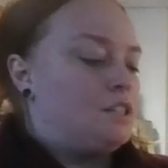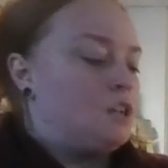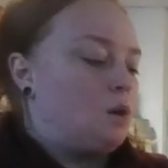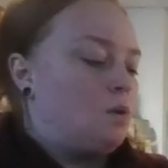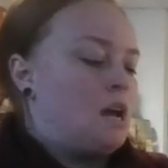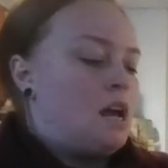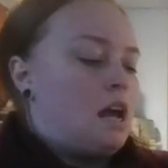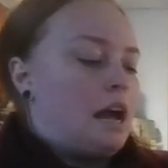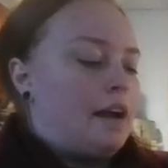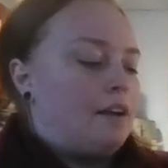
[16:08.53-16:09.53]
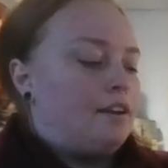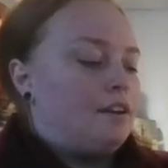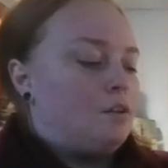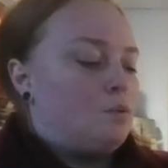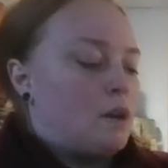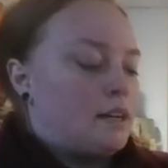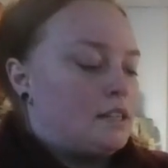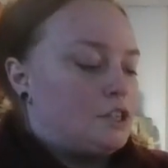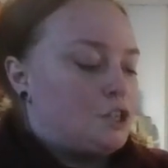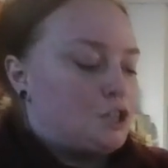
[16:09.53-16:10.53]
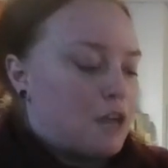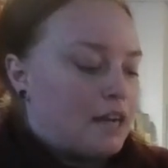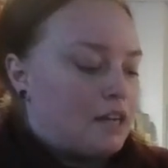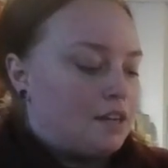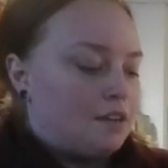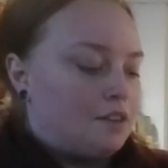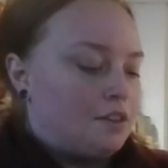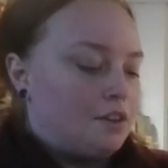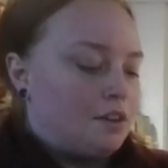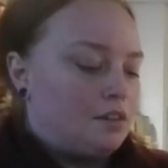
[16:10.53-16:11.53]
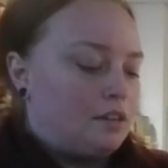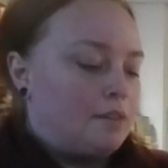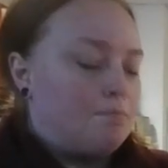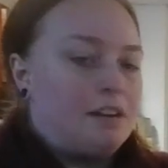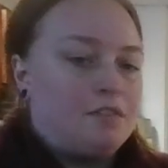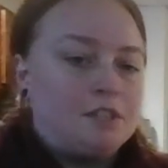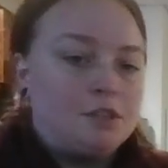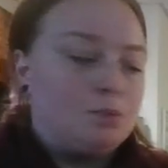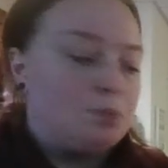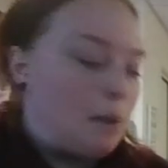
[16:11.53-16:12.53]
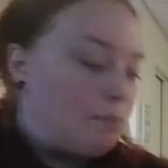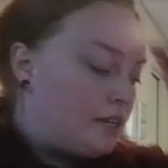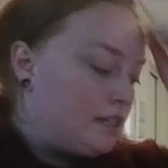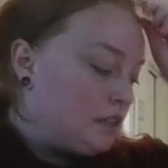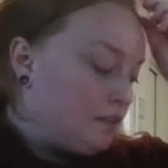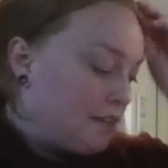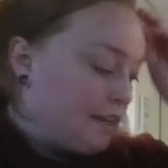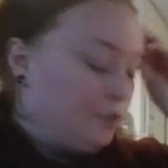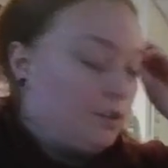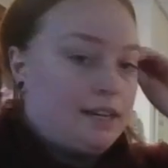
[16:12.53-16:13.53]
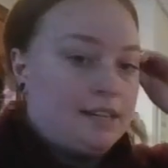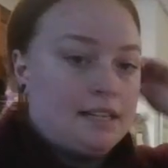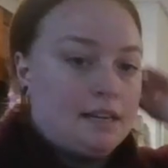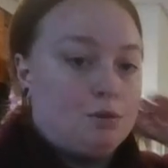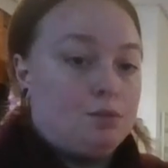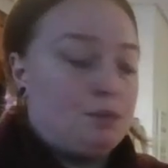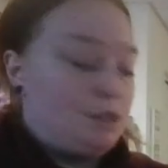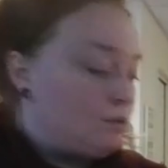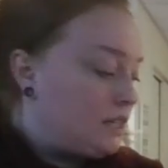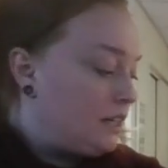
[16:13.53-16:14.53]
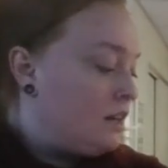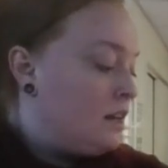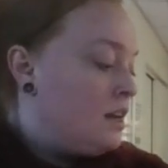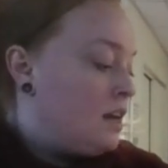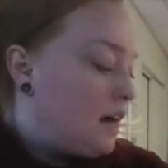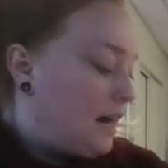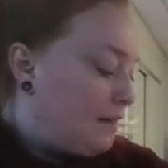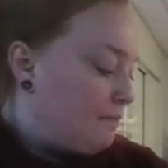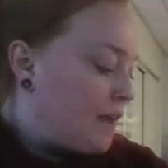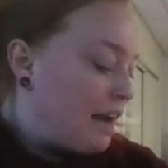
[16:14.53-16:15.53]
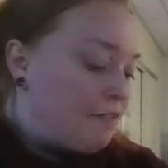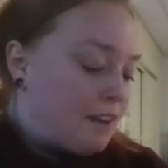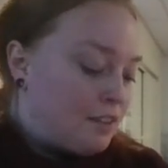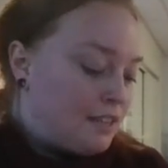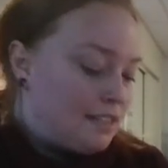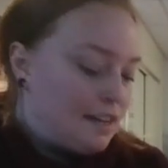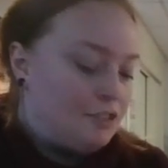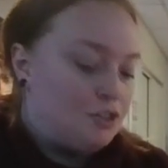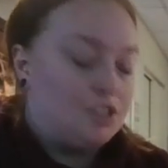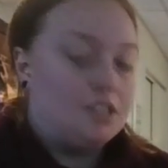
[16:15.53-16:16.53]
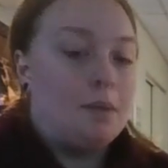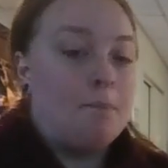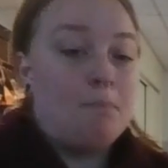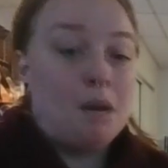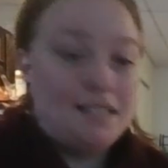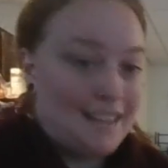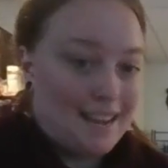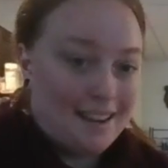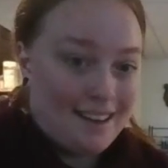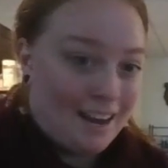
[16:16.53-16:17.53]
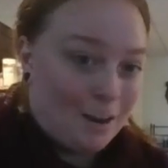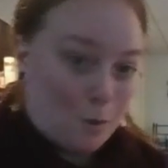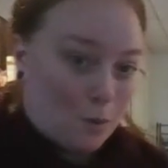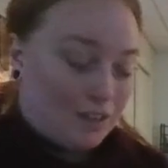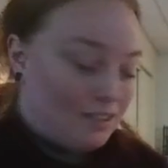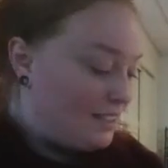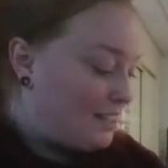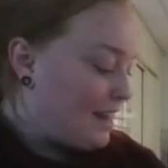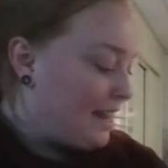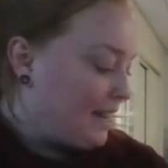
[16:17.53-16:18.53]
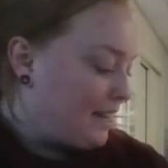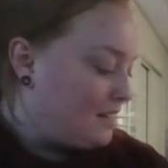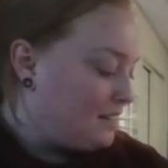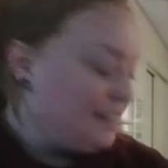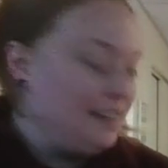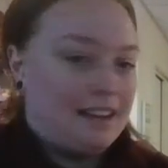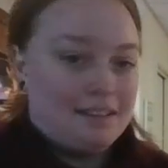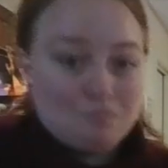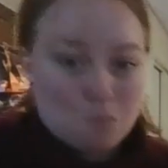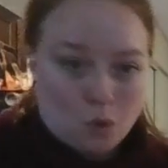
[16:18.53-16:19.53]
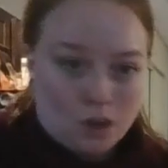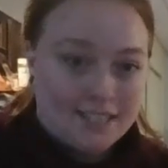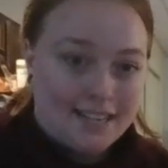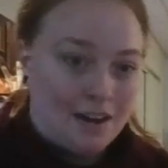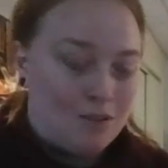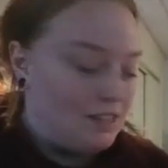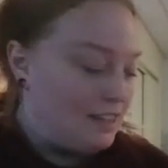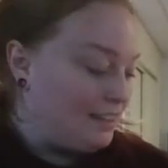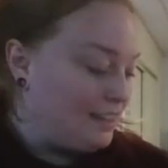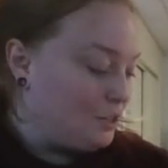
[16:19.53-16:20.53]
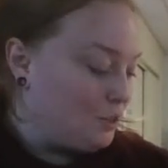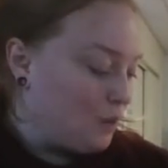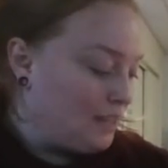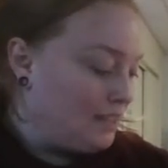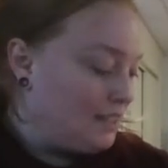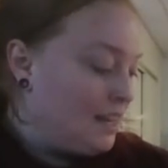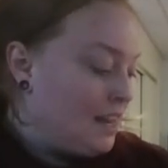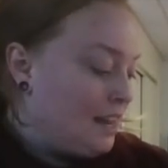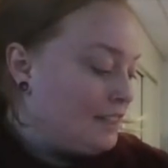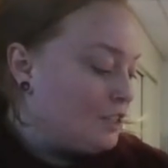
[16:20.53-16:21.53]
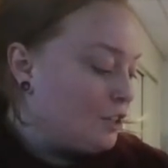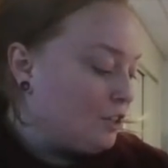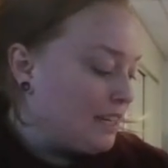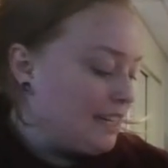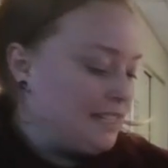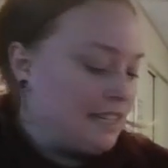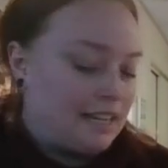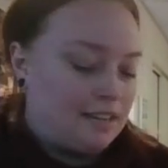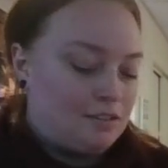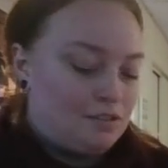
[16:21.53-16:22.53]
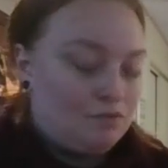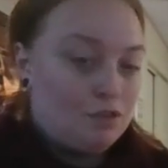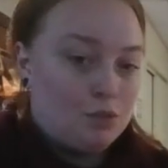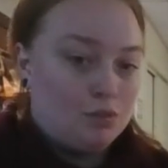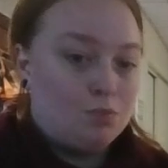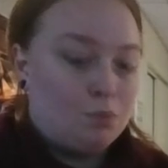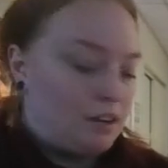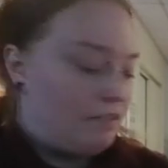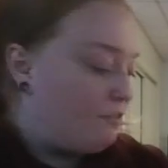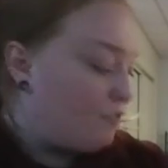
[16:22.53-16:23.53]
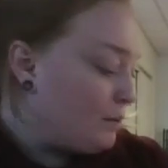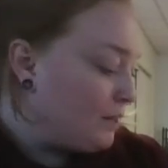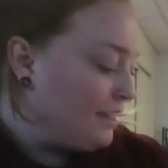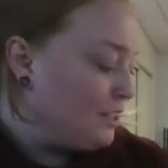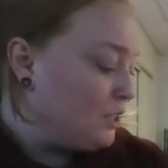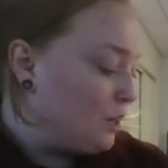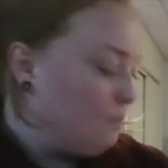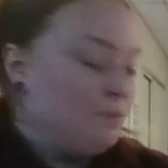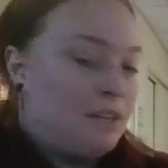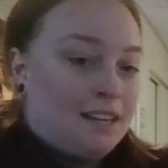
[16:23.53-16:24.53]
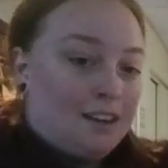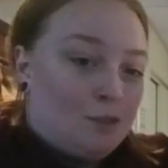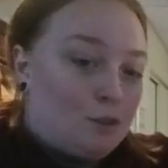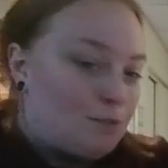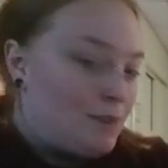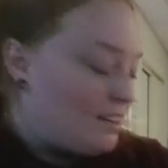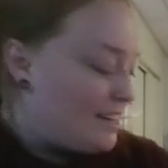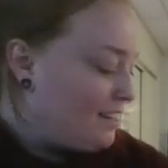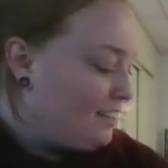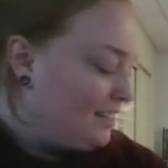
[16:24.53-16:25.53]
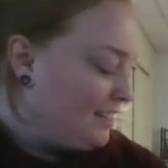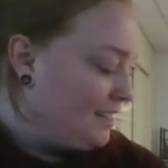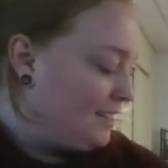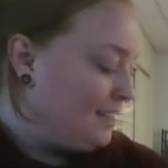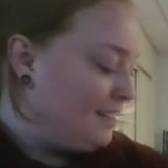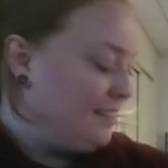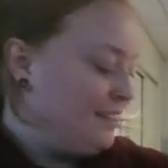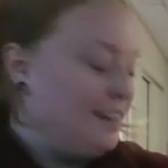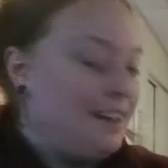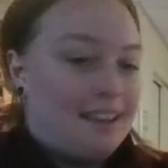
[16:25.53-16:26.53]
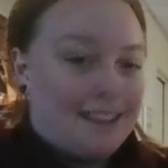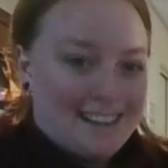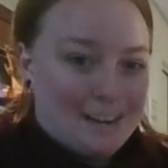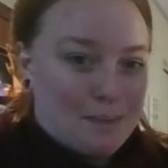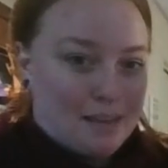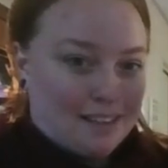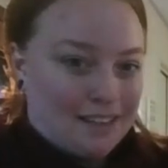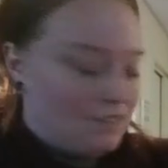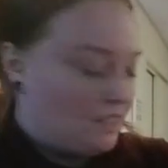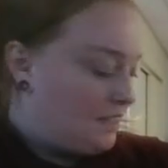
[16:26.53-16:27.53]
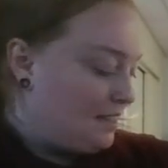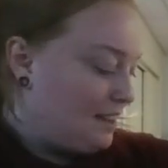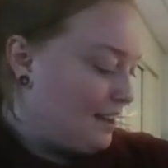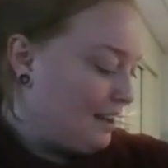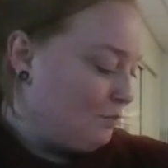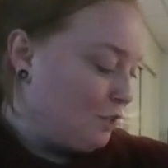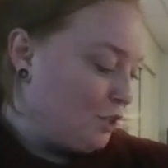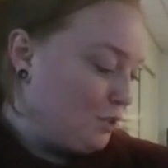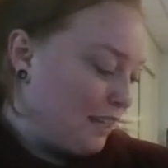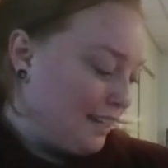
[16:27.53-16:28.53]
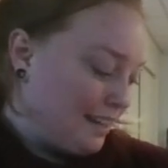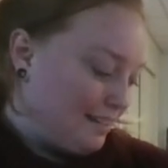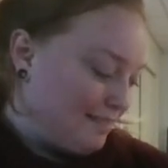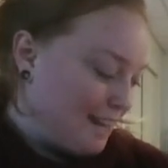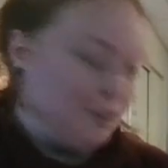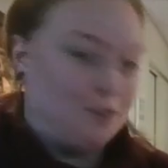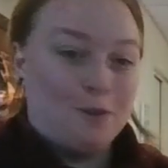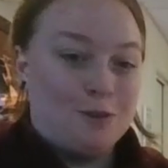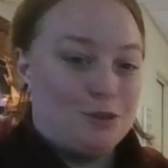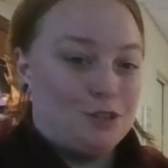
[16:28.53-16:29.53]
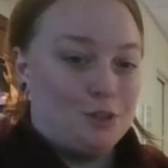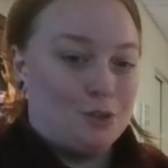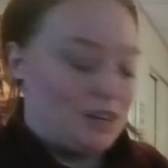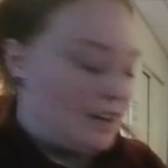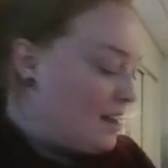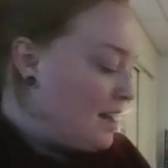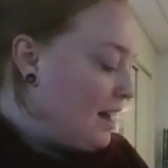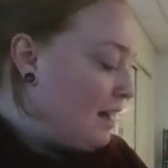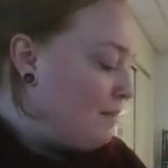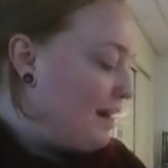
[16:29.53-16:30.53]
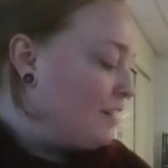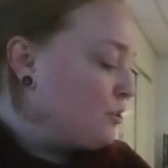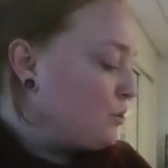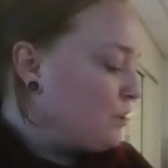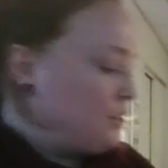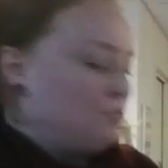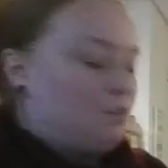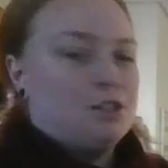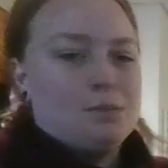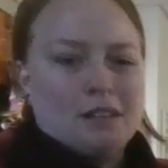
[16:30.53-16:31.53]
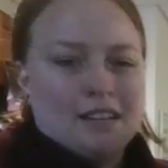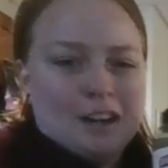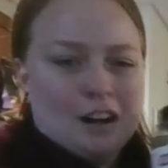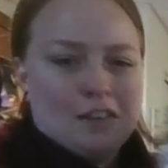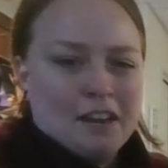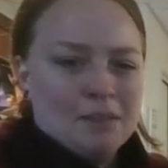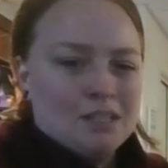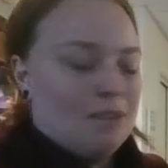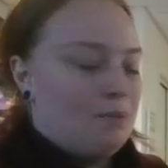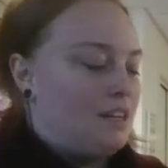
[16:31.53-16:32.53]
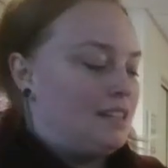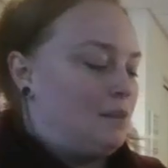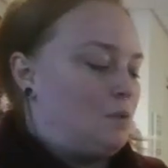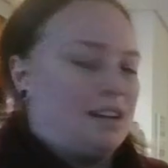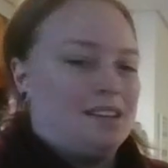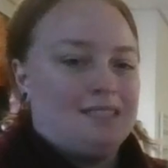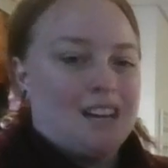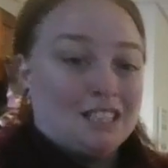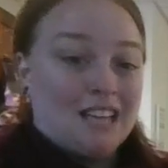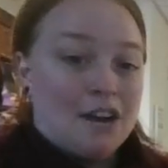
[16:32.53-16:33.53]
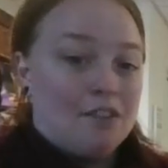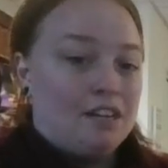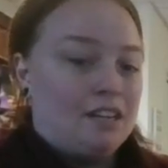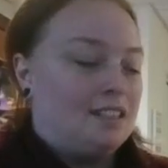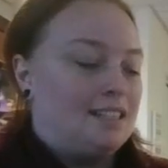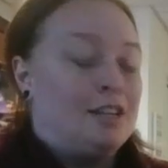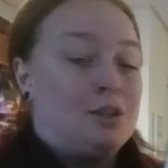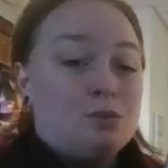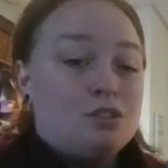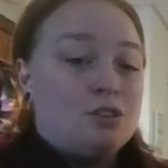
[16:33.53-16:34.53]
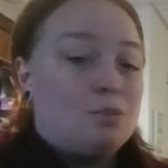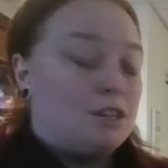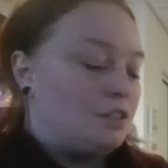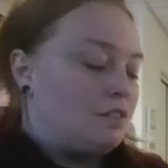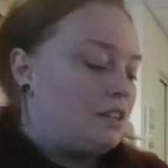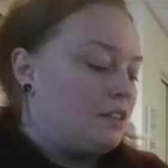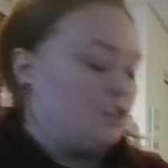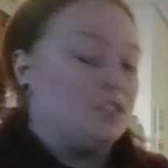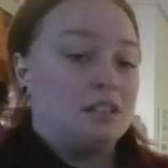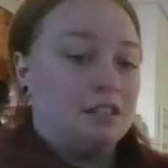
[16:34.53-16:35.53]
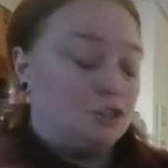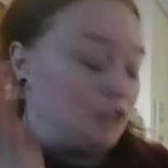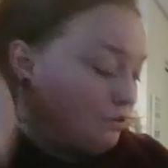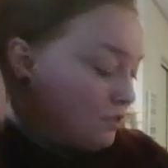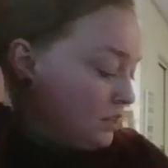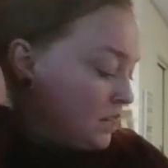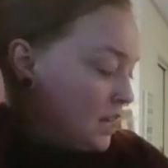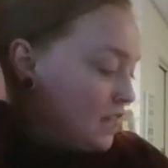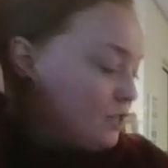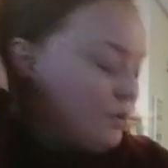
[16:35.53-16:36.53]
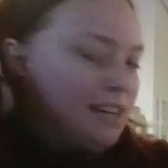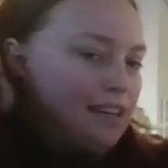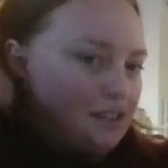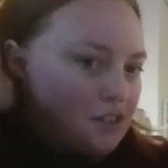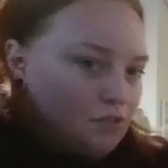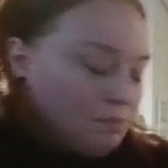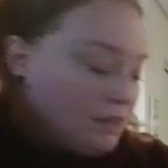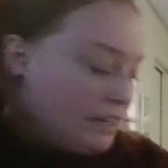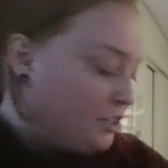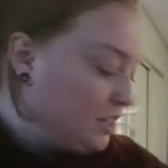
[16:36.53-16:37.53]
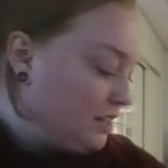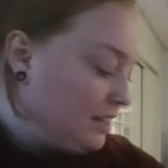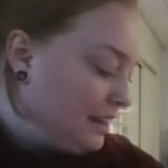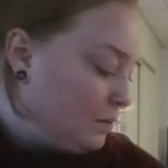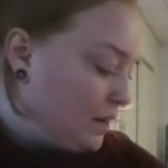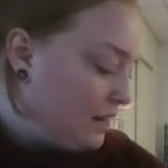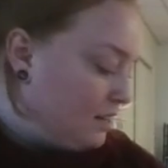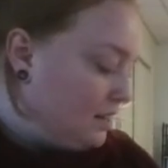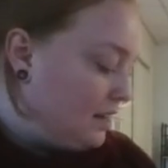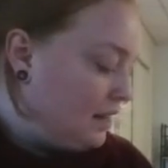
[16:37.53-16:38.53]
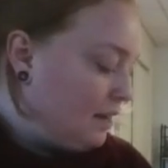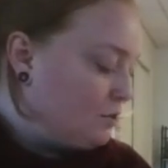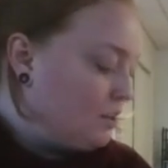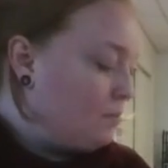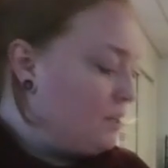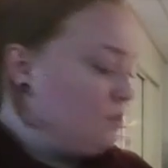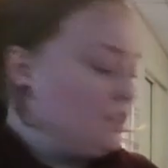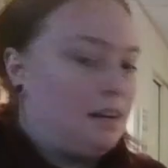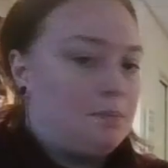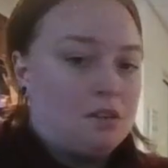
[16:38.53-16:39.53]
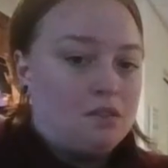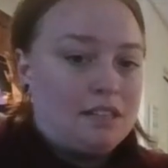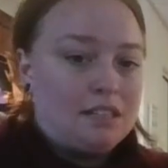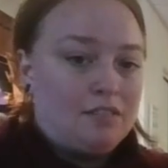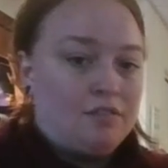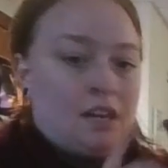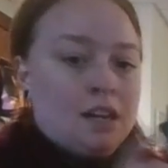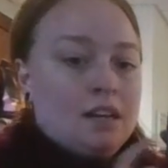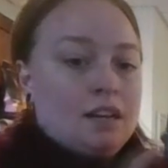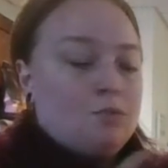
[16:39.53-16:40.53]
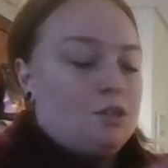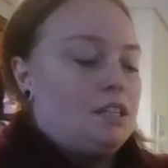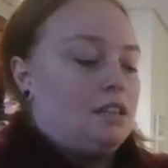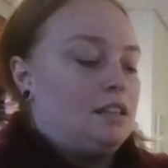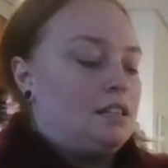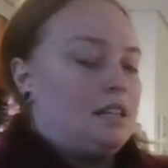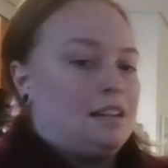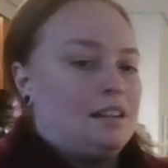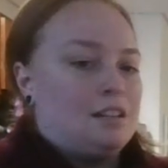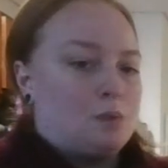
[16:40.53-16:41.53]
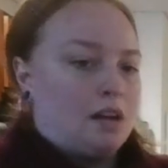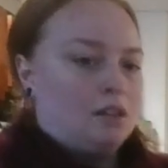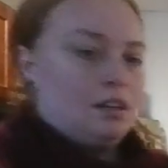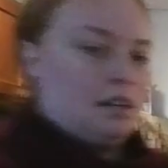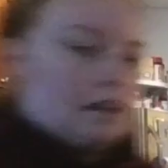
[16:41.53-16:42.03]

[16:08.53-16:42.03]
So I wanted to check the like metaphysical properties of the ingredients that I'm going to be using. I found these as just mundane hair oils, and it works out that these are ingredients that I use pretty frequently. So rosemary and bay leaves, which you can get at your grocery store. I actually ordered the rosemary off Amazon because I wanted a lot of it because I use so much of it just in general. So I needed to replenish it anyway. So I'll be using up the rest of what's in this tin as well.